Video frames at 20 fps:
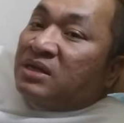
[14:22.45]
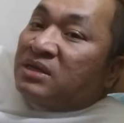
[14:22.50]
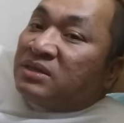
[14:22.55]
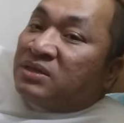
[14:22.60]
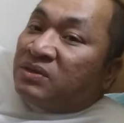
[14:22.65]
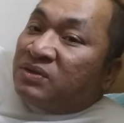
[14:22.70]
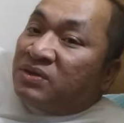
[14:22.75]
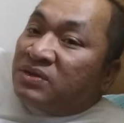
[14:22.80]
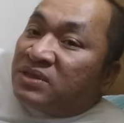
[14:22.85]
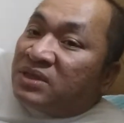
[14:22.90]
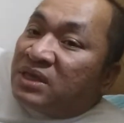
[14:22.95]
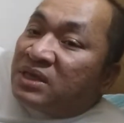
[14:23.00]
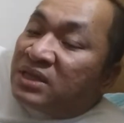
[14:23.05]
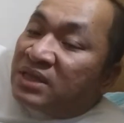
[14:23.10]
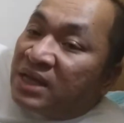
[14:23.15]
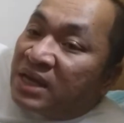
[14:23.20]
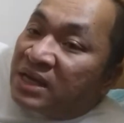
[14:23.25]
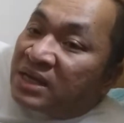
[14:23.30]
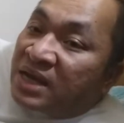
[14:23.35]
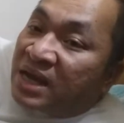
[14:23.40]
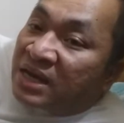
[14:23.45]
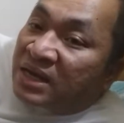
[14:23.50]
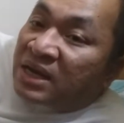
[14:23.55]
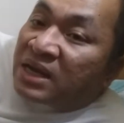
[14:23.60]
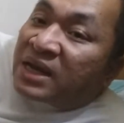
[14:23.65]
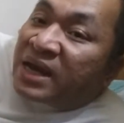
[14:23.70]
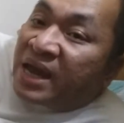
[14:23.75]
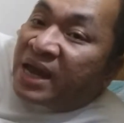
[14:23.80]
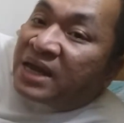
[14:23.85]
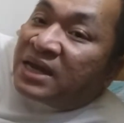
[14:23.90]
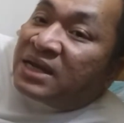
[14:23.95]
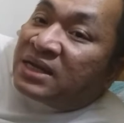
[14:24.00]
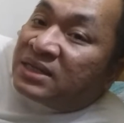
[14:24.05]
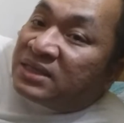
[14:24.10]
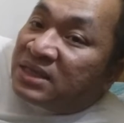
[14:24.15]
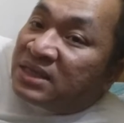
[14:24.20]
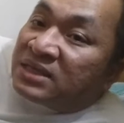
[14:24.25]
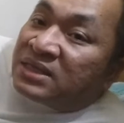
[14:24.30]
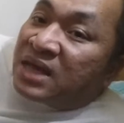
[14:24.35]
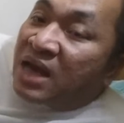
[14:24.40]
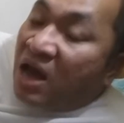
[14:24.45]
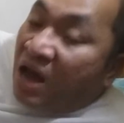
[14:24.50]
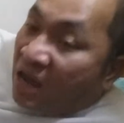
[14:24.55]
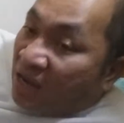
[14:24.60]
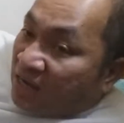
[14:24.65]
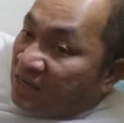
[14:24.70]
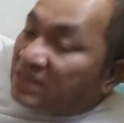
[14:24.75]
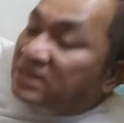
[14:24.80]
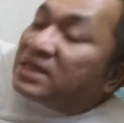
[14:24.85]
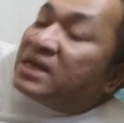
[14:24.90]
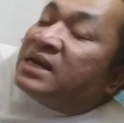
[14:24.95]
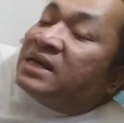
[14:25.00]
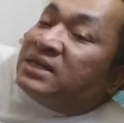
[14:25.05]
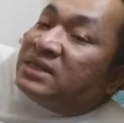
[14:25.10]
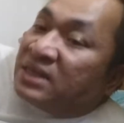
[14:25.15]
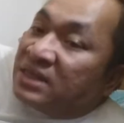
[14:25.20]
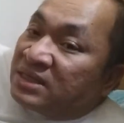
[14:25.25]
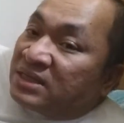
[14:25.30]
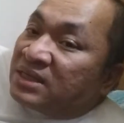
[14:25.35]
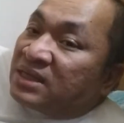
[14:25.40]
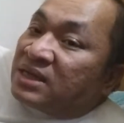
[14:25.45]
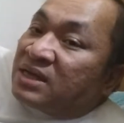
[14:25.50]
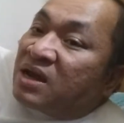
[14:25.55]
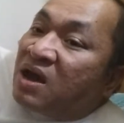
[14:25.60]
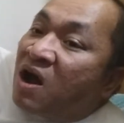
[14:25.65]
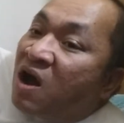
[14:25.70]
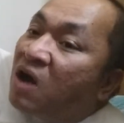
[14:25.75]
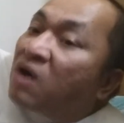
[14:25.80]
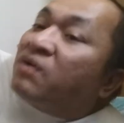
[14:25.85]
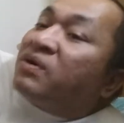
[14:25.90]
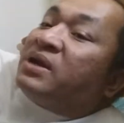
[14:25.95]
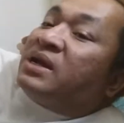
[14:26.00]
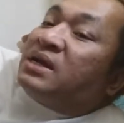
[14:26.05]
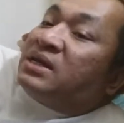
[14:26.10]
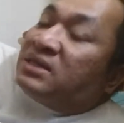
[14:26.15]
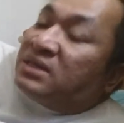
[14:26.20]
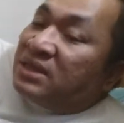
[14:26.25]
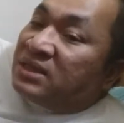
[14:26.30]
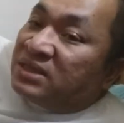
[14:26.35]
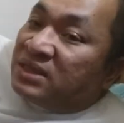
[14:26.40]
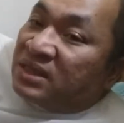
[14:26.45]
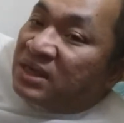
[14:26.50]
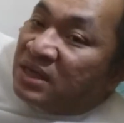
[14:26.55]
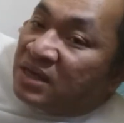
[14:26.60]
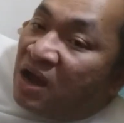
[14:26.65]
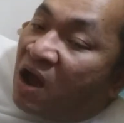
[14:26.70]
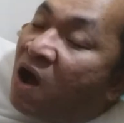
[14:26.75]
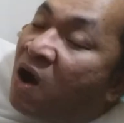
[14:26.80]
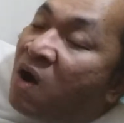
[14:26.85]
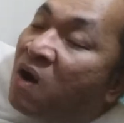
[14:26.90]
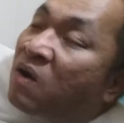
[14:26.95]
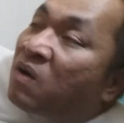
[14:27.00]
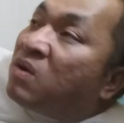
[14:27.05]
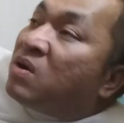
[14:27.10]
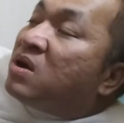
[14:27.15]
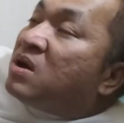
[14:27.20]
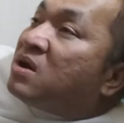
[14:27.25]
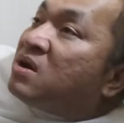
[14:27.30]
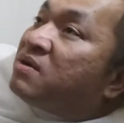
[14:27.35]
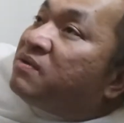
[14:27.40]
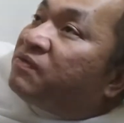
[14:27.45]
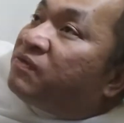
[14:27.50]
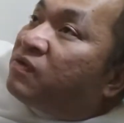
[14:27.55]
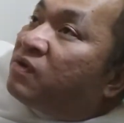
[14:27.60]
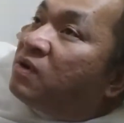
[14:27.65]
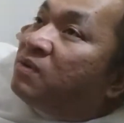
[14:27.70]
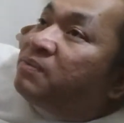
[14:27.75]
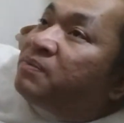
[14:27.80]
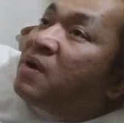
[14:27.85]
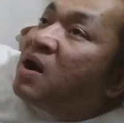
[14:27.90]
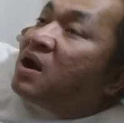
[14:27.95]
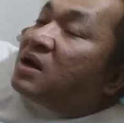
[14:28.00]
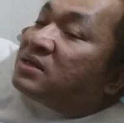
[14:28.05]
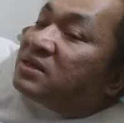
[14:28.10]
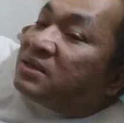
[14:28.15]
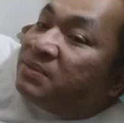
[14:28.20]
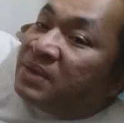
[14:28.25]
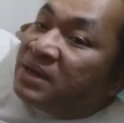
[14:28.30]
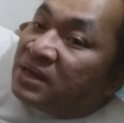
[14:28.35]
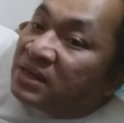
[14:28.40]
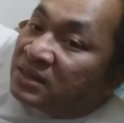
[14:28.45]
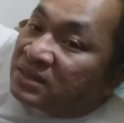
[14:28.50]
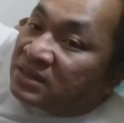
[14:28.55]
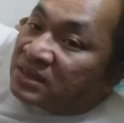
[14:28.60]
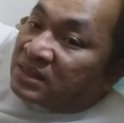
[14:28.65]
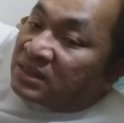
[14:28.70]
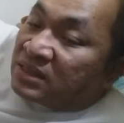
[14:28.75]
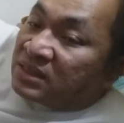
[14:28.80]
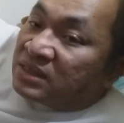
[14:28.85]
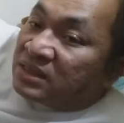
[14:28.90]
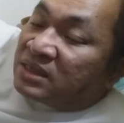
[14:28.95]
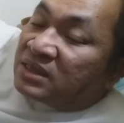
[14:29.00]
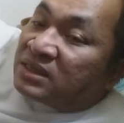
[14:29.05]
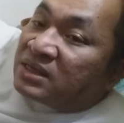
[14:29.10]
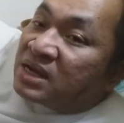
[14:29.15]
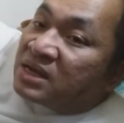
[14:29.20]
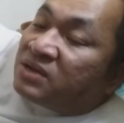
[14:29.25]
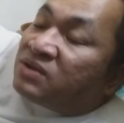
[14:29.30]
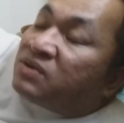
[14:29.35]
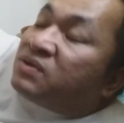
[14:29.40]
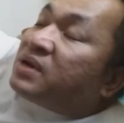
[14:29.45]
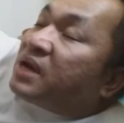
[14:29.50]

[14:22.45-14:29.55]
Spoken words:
So you see, thing that can exist is existing, already existing in all form possibility that you